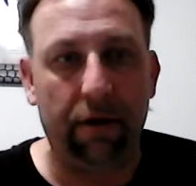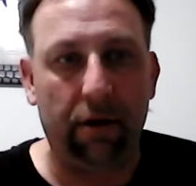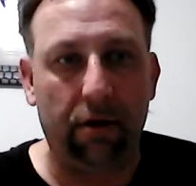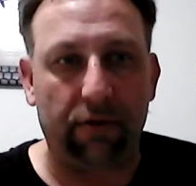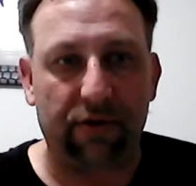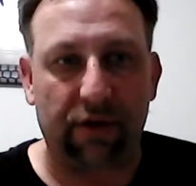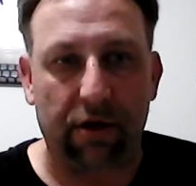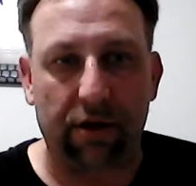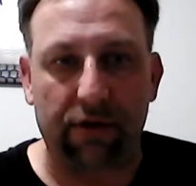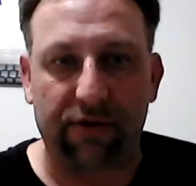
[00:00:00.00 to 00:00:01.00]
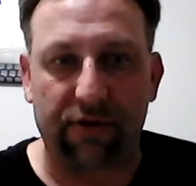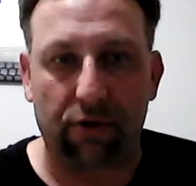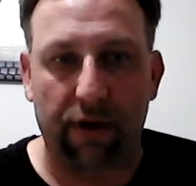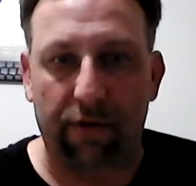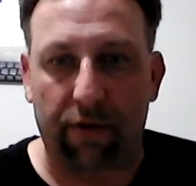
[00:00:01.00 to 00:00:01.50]
I'm just going to
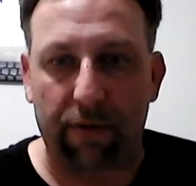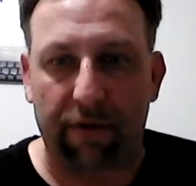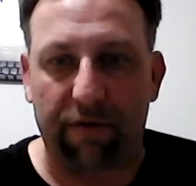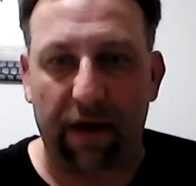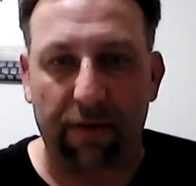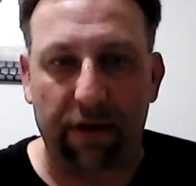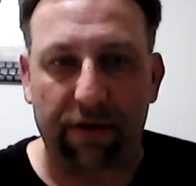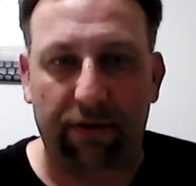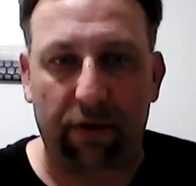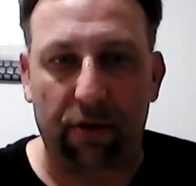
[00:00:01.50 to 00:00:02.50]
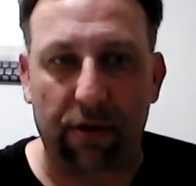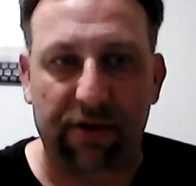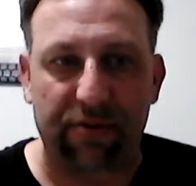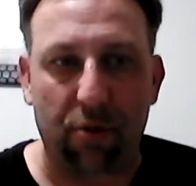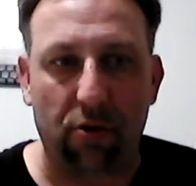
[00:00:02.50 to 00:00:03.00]
scoot out for about 5 minutes for a quick
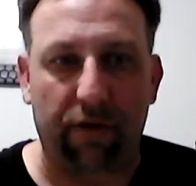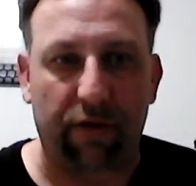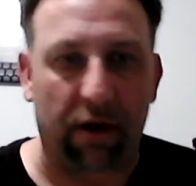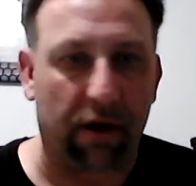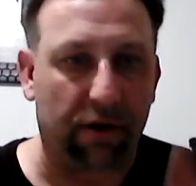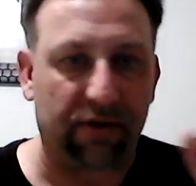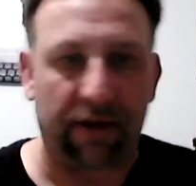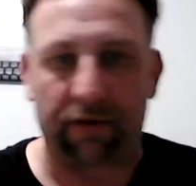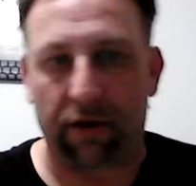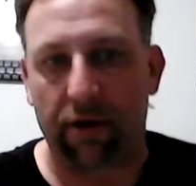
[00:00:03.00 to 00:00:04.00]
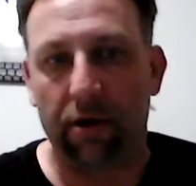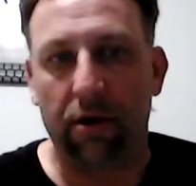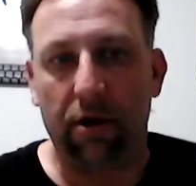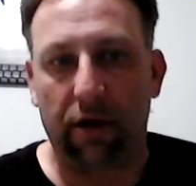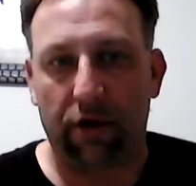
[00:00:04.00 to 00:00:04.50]
smoke. If you guys have to
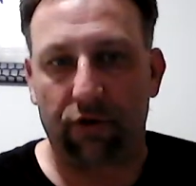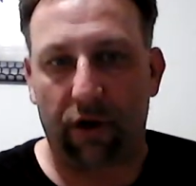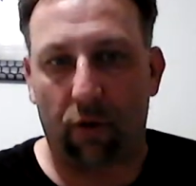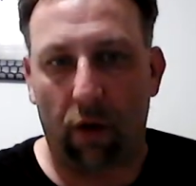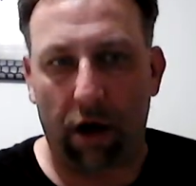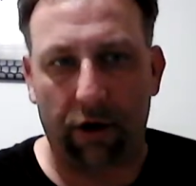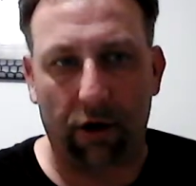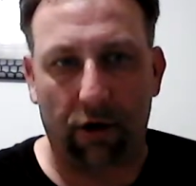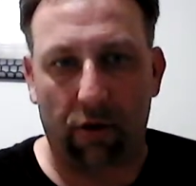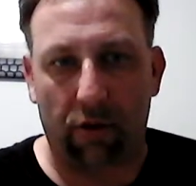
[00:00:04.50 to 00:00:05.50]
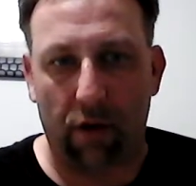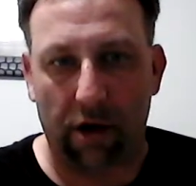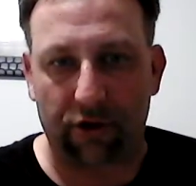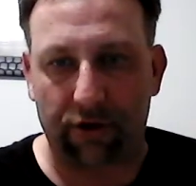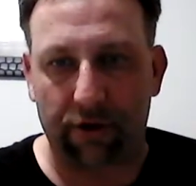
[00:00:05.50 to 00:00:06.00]
get a drink of water, go to the
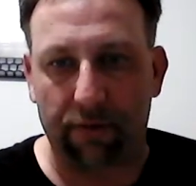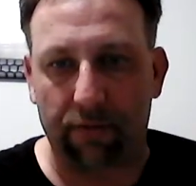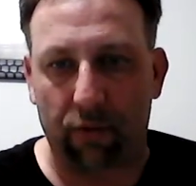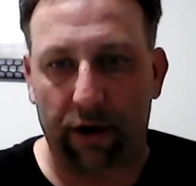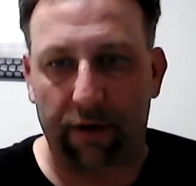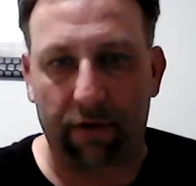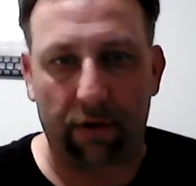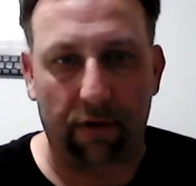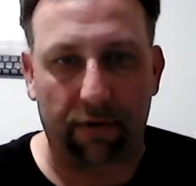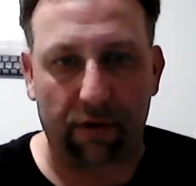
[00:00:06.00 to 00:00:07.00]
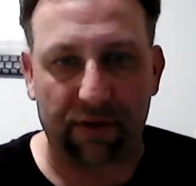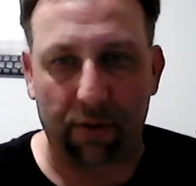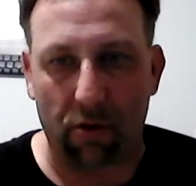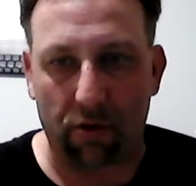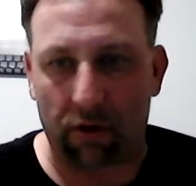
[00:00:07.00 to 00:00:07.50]
washroom, whatever, go for a
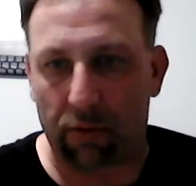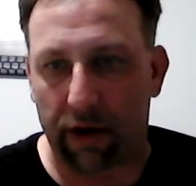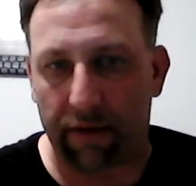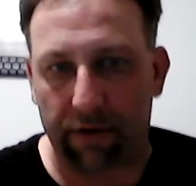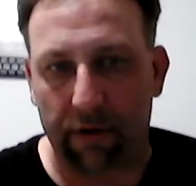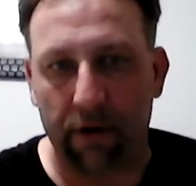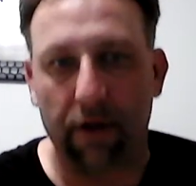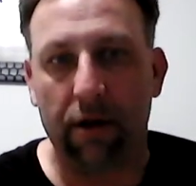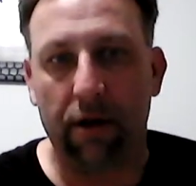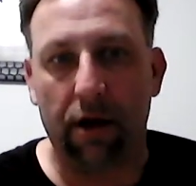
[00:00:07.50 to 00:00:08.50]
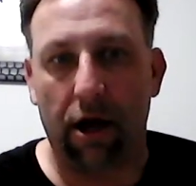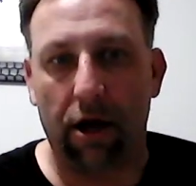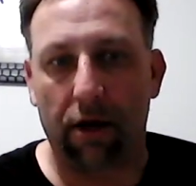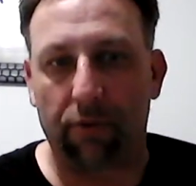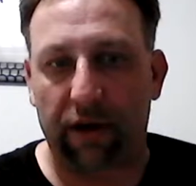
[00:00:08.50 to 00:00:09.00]
smoke or whatever,
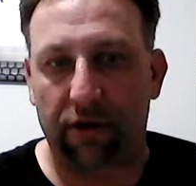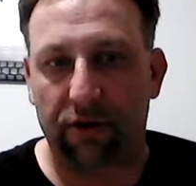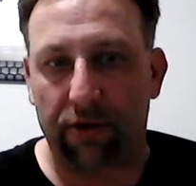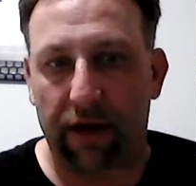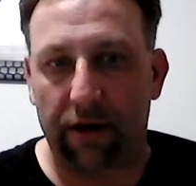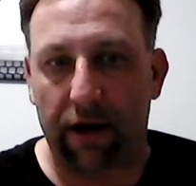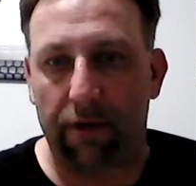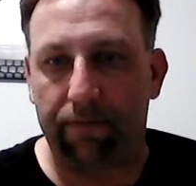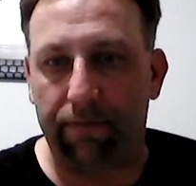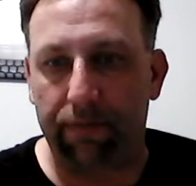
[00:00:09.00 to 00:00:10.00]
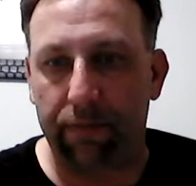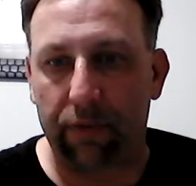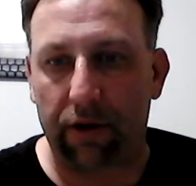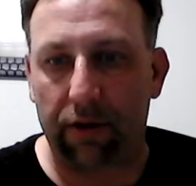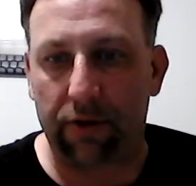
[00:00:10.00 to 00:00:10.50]
we can do that now.
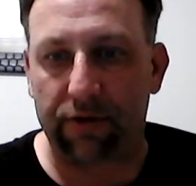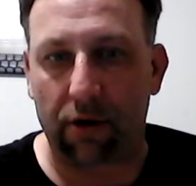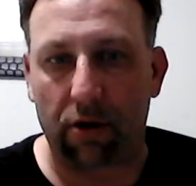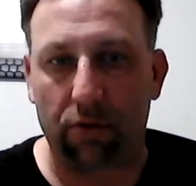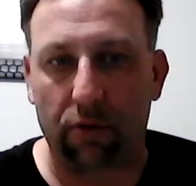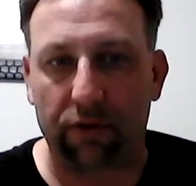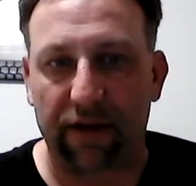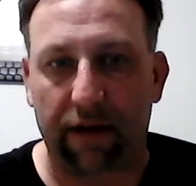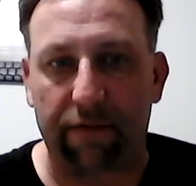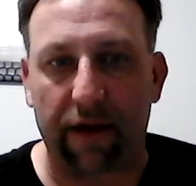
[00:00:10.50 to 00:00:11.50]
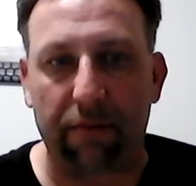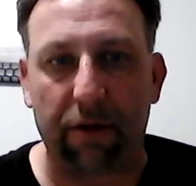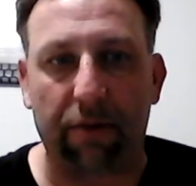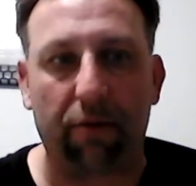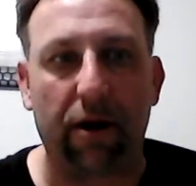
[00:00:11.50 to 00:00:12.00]
So we'll take a
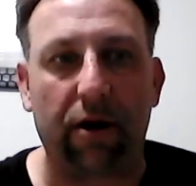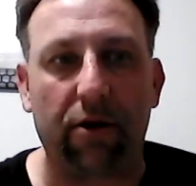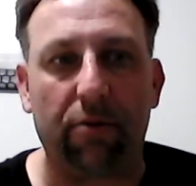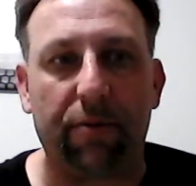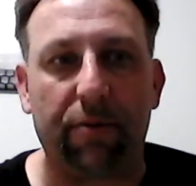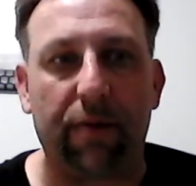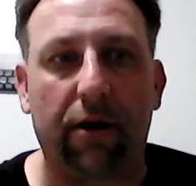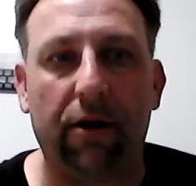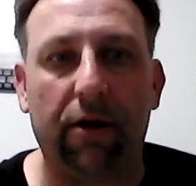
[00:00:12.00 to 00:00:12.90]
5-minute break and I'll be back.